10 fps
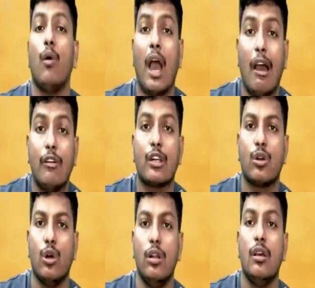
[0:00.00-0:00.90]
our
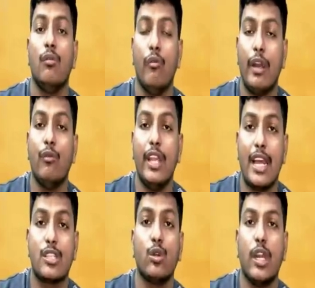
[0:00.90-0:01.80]
code, when we are
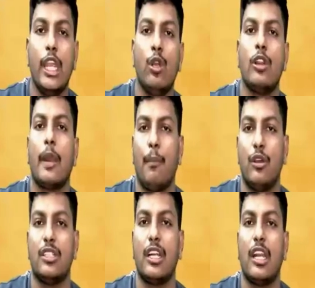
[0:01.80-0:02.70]
storing into the
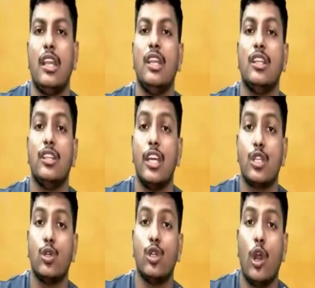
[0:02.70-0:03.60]
repository, there
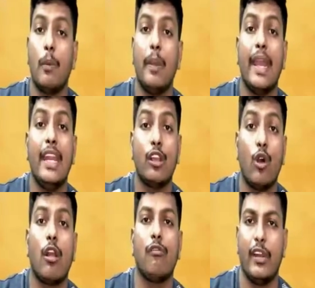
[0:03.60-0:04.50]
should not be any
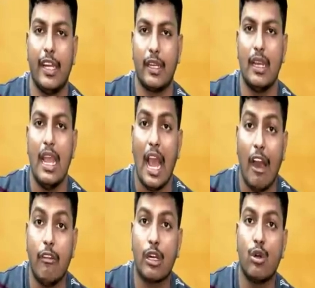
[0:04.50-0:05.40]
conflict.
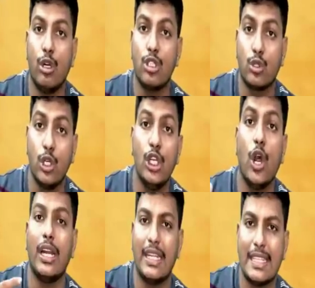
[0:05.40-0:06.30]
Our code should
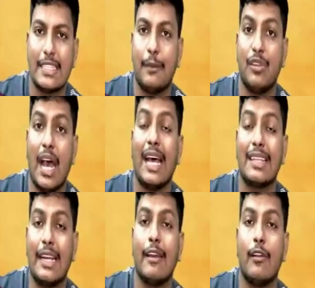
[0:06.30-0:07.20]
not disturb the
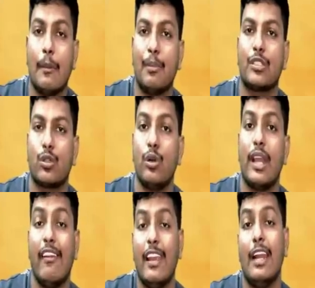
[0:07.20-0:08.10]
other developers'
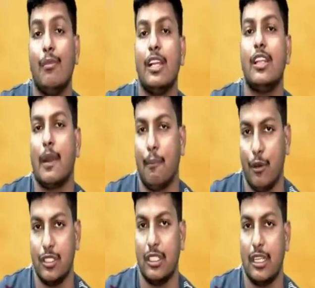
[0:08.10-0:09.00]
code available in the
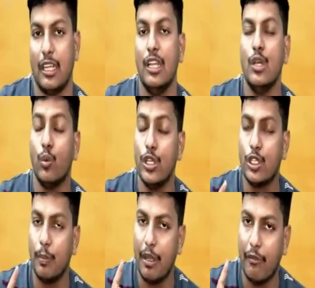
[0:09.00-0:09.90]
repository. We
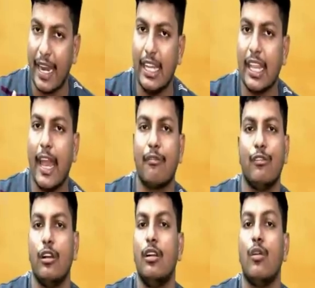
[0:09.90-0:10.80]
should be very
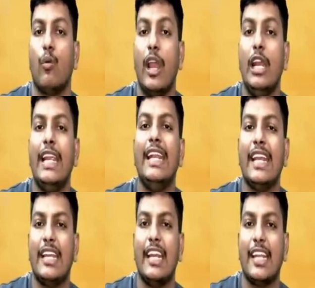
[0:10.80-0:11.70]
careful while
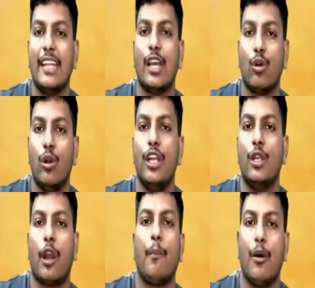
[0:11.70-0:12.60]
integrating the code
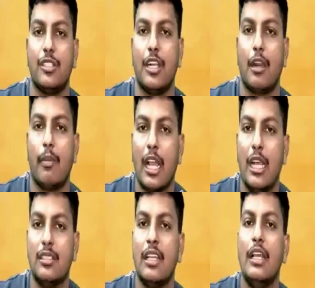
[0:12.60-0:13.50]
into repository
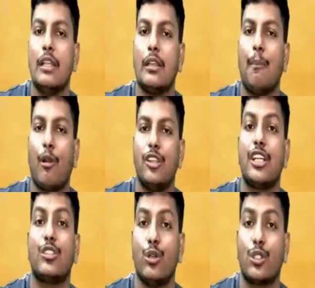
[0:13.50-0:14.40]
because the
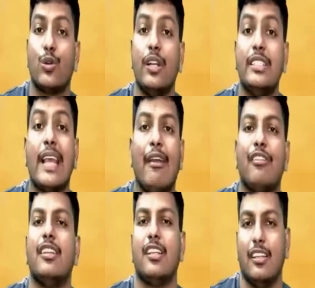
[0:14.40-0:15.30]
project source code is
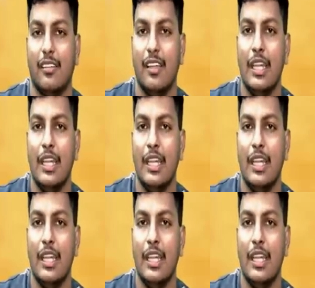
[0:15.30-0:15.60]
everything.